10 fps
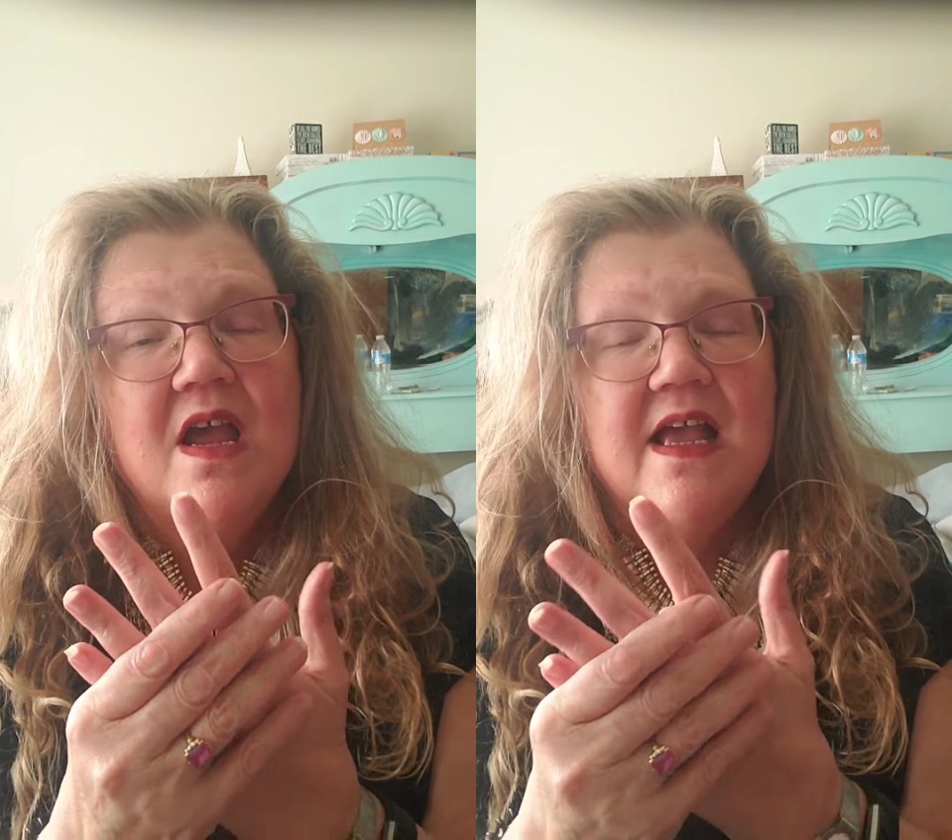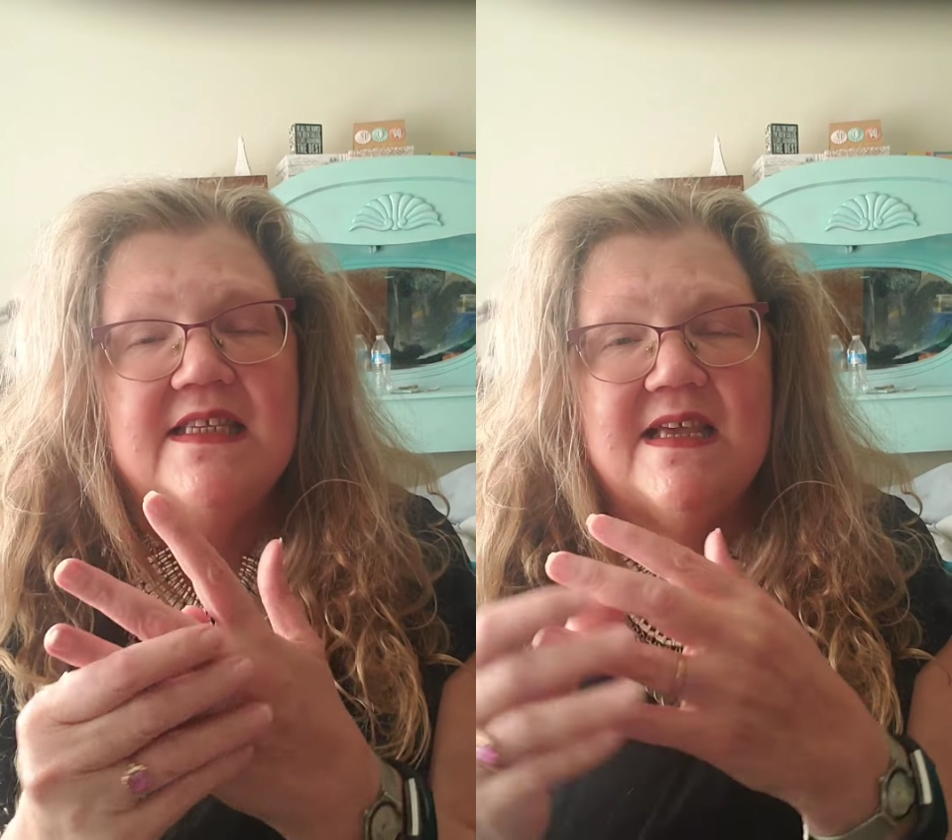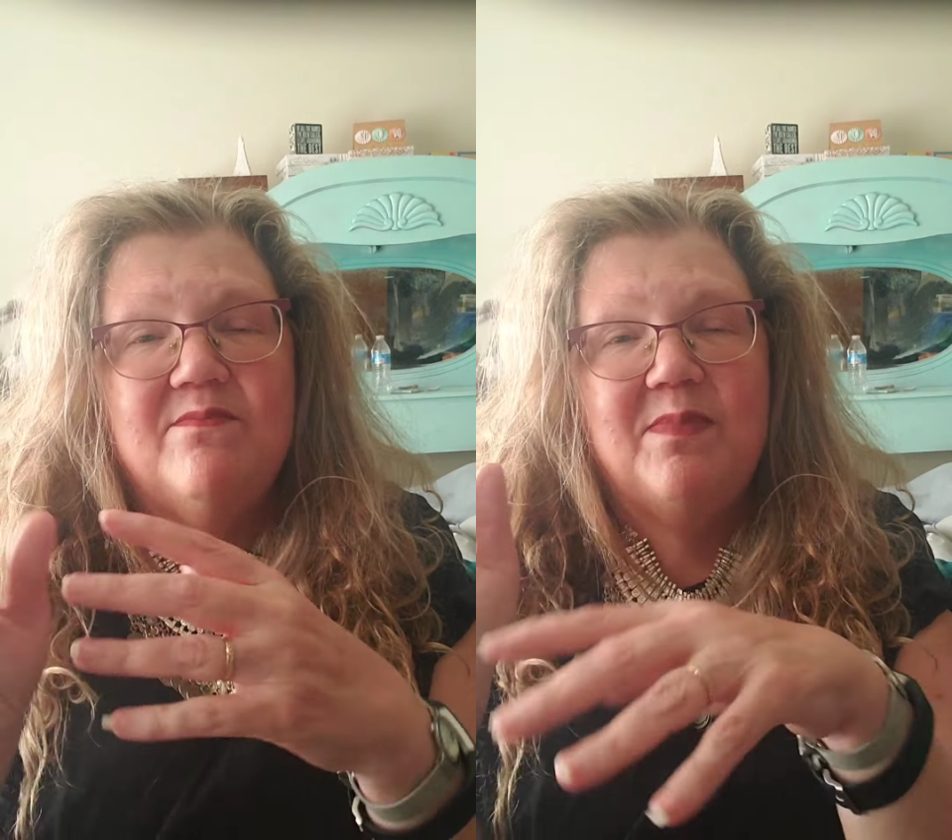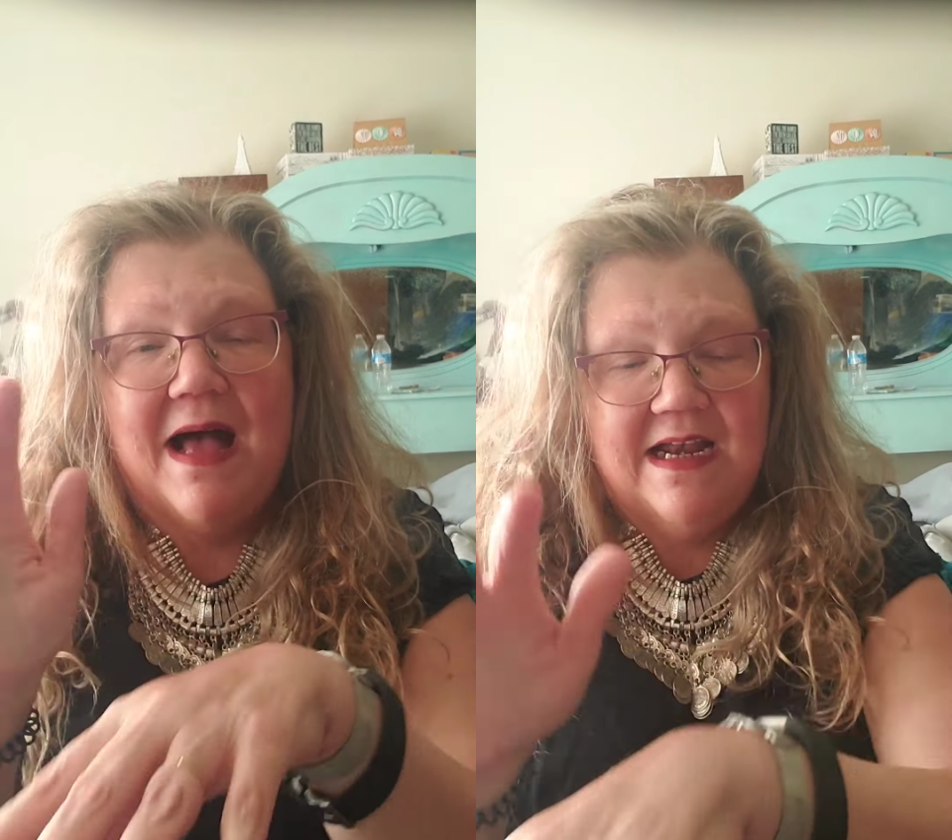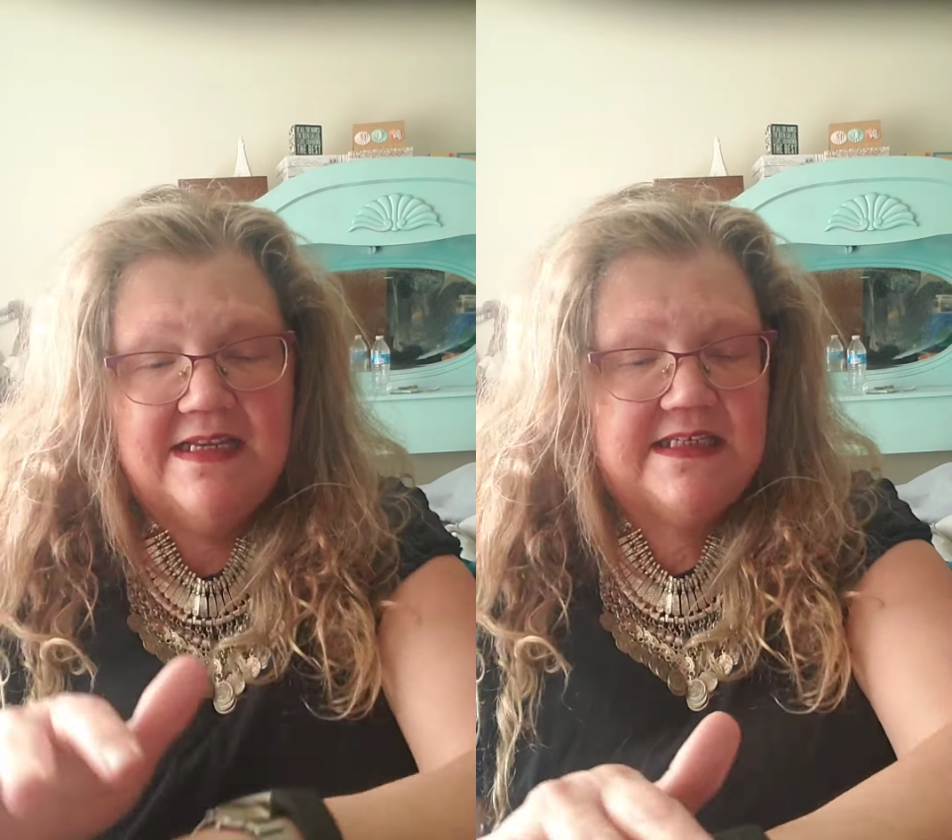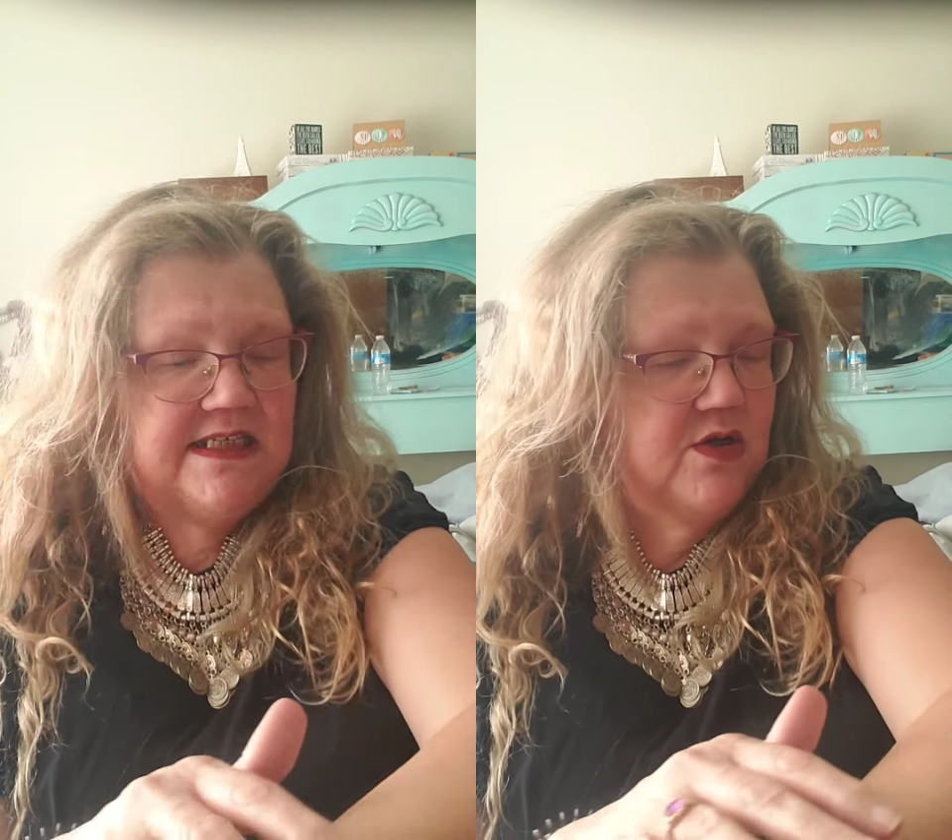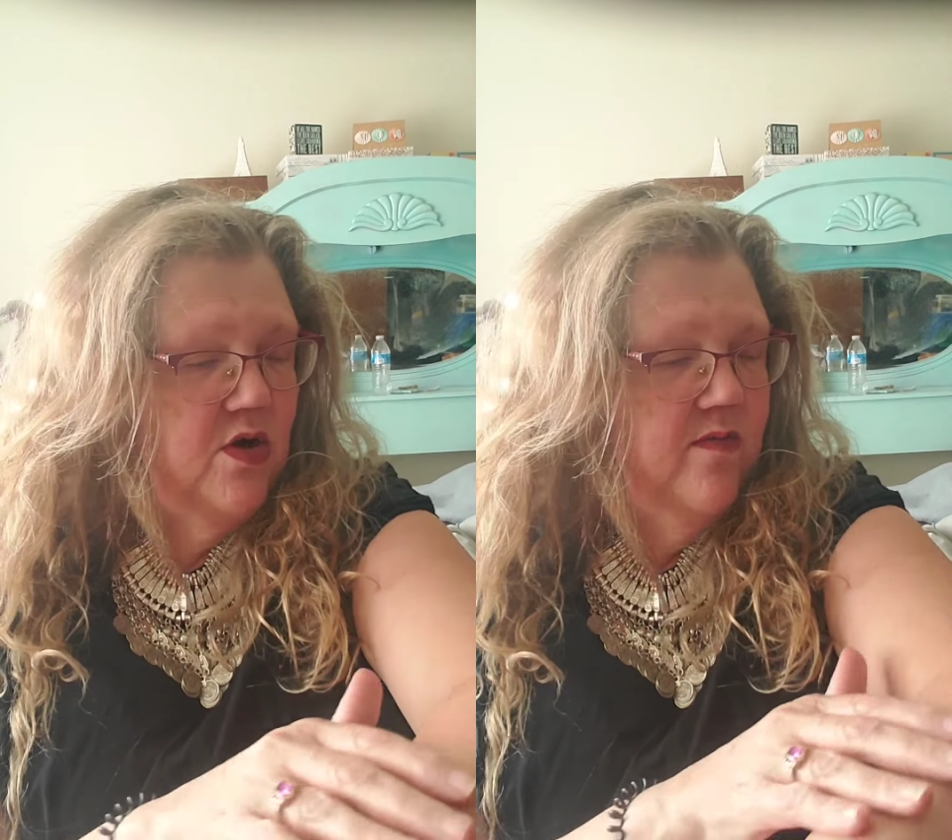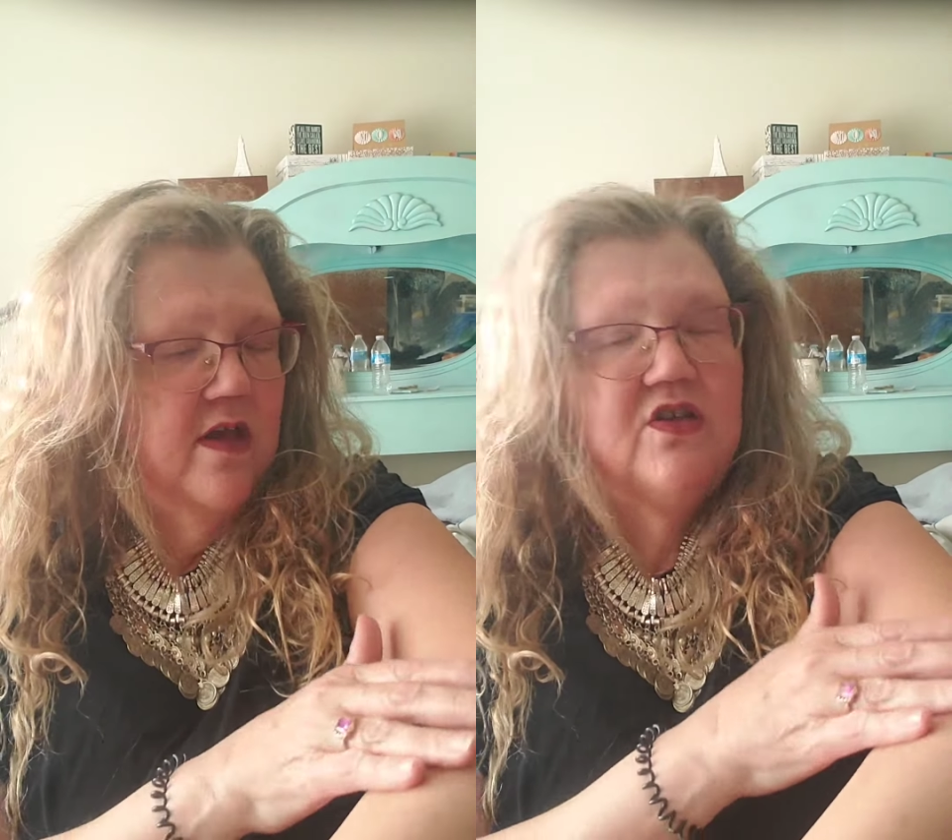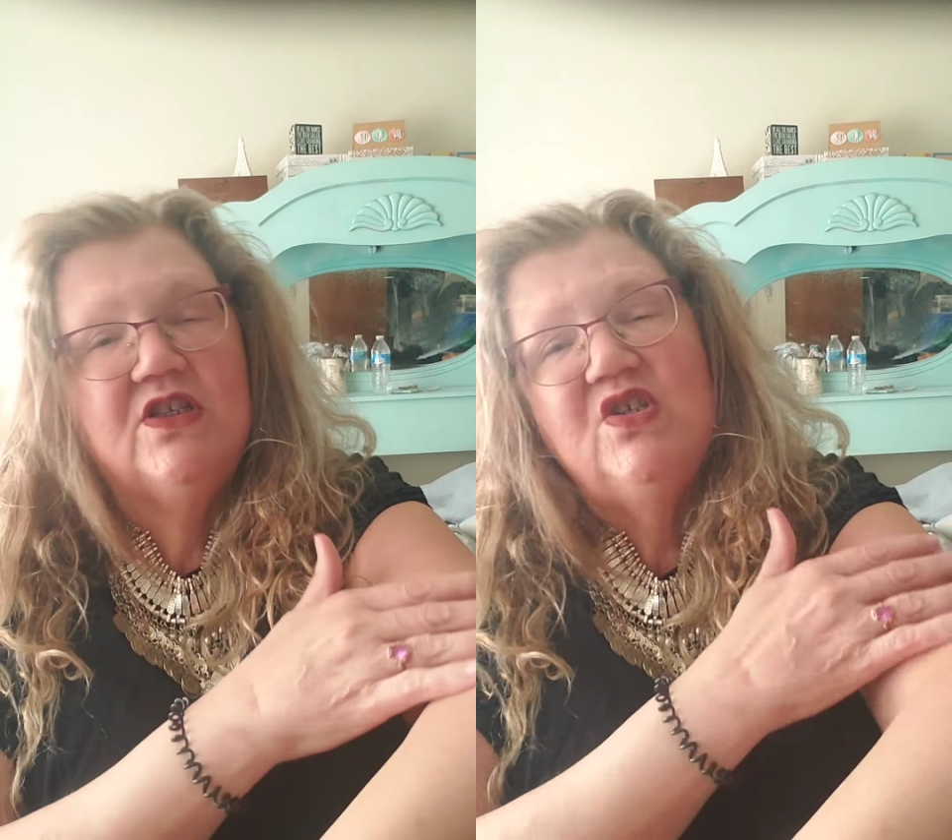It's a body serum that just